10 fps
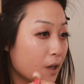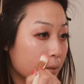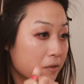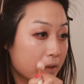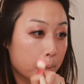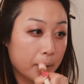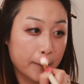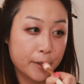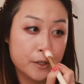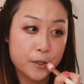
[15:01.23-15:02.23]
top of the
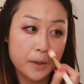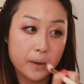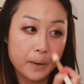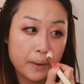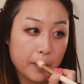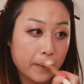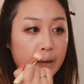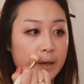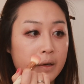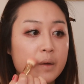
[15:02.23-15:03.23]
blush.
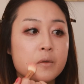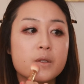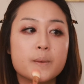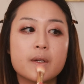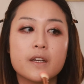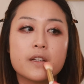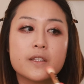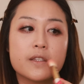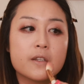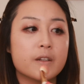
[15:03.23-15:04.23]
And I'm just putting
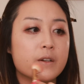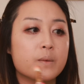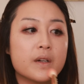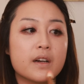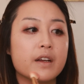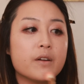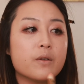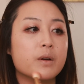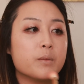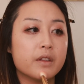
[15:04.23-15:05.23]
concealer where I
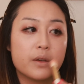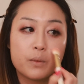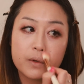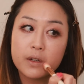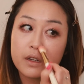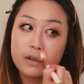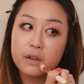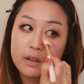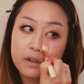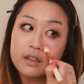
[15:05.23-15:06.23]
normally would,
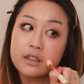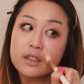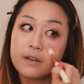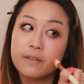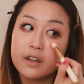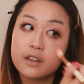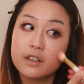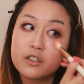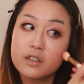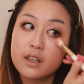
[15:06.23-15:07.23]
and
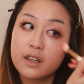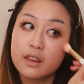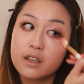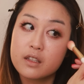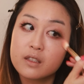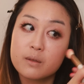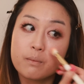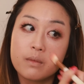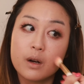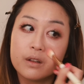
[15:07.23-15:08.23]
definitely just like the
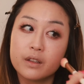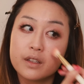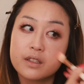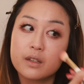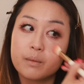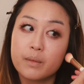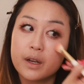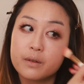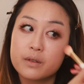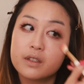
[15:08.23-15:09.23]
smallest
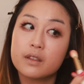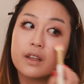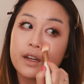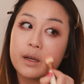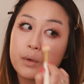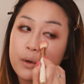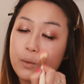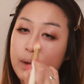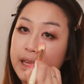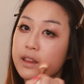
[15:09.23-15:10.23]
amount. Like I
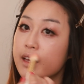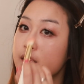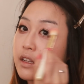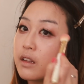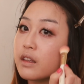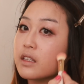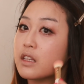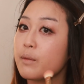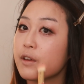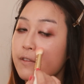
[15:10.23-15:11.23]
put way less on this
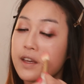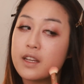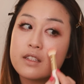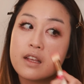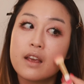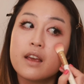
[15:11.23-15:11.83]
side of my face,